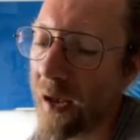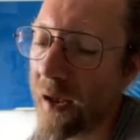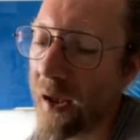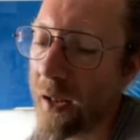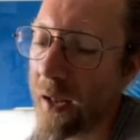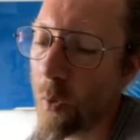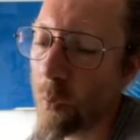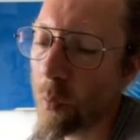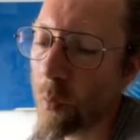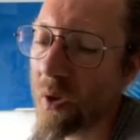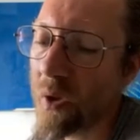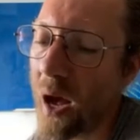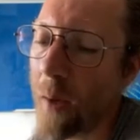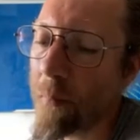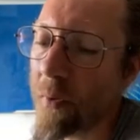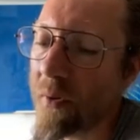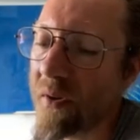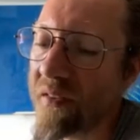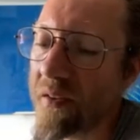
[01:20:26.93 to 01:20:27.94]
And what would
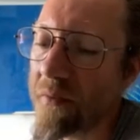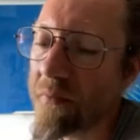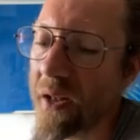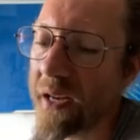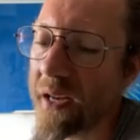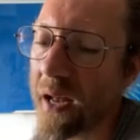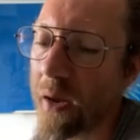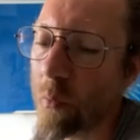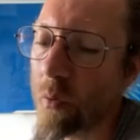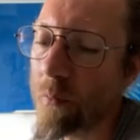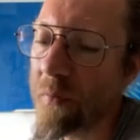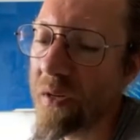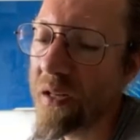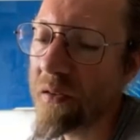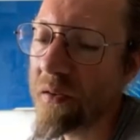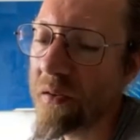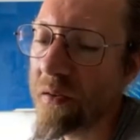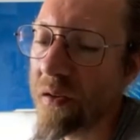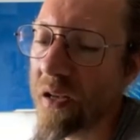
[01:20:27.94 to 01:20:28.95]
happen is that I would
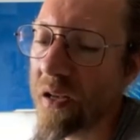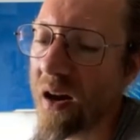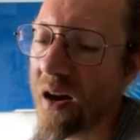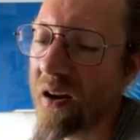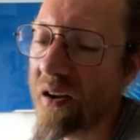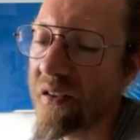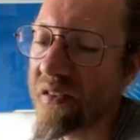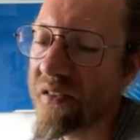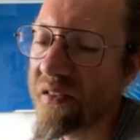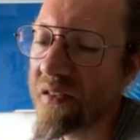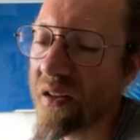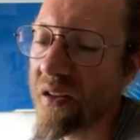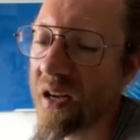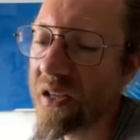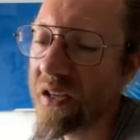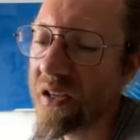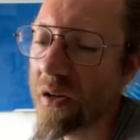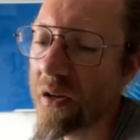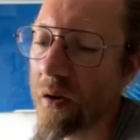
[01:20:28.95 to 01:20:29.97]
meet guys
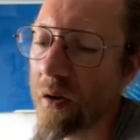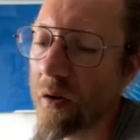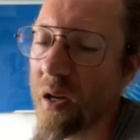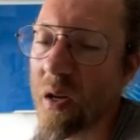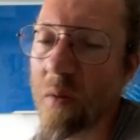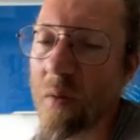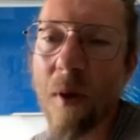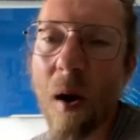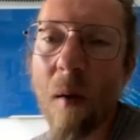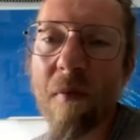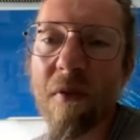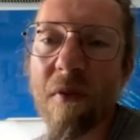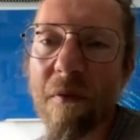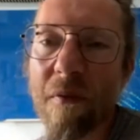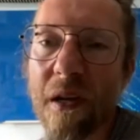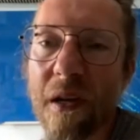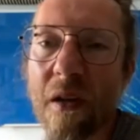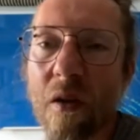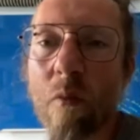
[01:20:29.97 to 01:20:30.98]
in pubs or
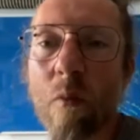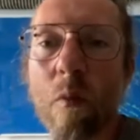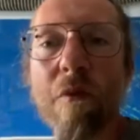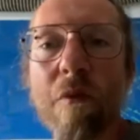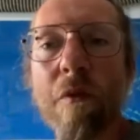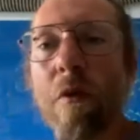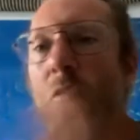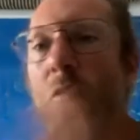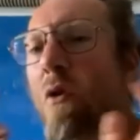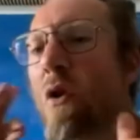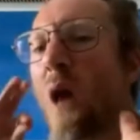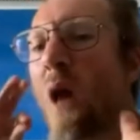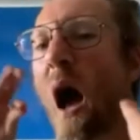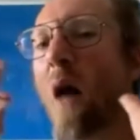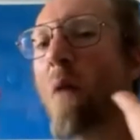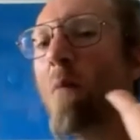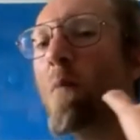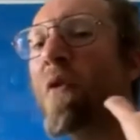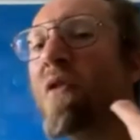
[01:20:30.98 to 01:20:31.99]
thing, with the
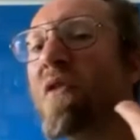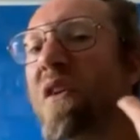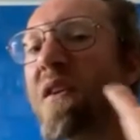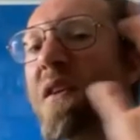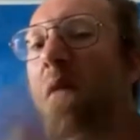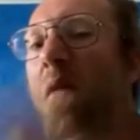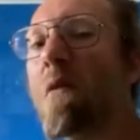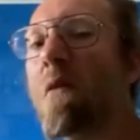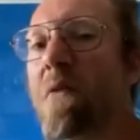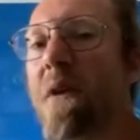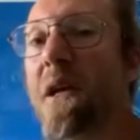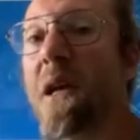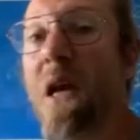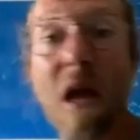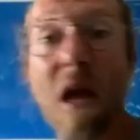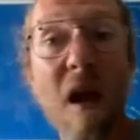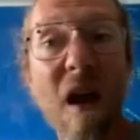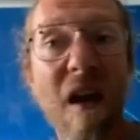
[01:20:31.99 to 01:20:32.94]
loud music, the everything,